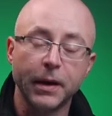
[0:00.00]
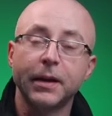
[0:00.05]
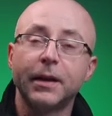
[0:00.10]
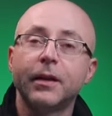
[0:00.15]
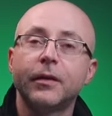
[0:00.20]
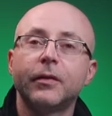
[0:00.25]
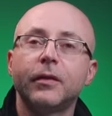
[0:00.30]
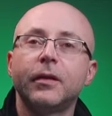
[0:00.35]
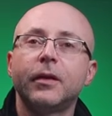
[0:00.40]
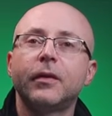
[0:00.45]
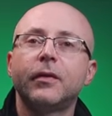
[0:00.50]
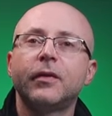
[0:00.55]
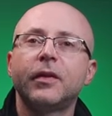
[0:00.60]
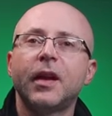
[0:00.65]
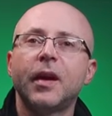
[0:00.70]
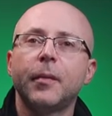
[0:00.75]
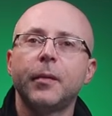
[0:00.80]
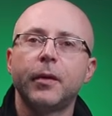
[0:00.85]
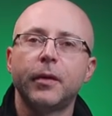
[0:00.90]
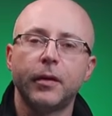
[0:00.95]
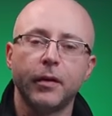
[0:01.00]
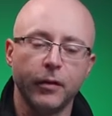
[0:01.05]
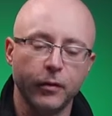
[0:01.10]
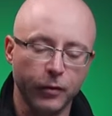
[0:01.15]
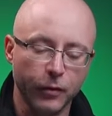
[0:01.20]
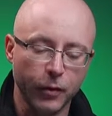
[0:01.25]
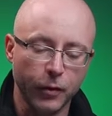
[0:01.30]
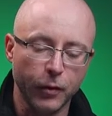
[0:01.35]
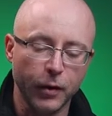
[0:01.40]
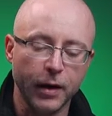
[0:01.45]
but it doesn't disable the
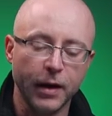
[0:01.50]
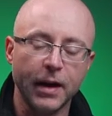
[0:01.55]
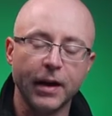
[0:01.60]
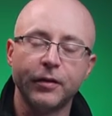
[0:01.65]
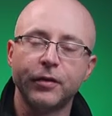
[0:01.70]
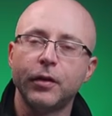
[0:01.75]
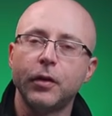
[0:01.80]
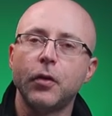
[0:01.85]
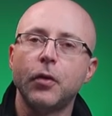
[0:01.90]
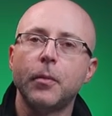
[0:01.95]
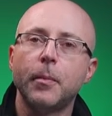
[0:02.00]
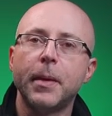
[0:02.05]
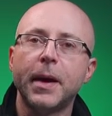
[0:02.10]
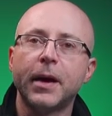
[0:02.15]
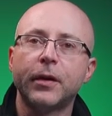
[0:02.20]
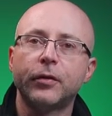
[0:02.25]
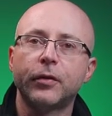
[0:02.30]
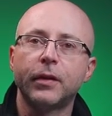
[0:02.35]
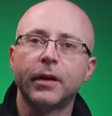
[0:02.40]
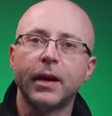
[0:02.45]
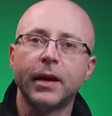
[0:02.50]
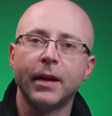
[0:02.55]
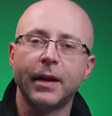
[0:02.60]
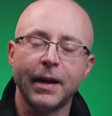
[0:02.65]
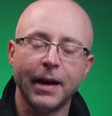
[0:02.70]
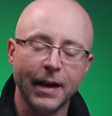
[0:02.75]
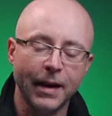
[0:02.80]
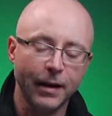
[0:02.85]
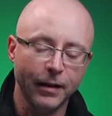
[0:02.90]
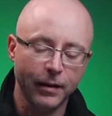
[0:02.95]
screen. You can actually go back to that
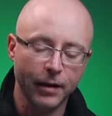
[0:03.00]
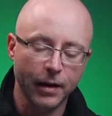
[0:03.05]
at any